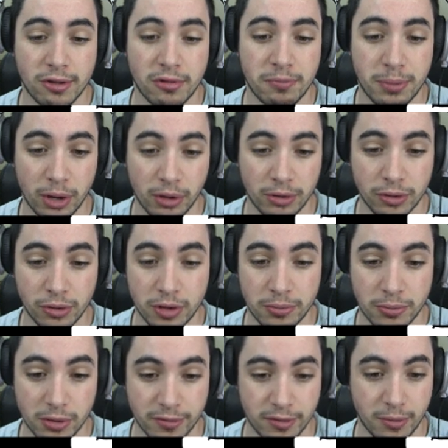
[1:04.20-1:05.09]
it's built, you
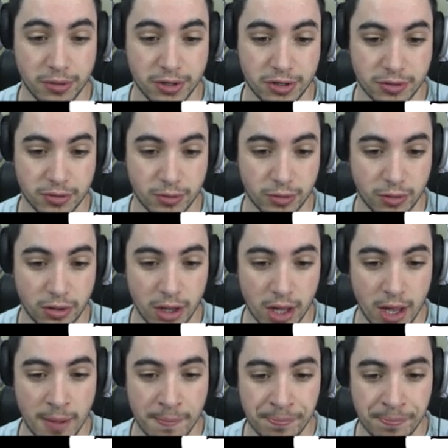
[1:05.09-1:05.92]
can move it, which is cool.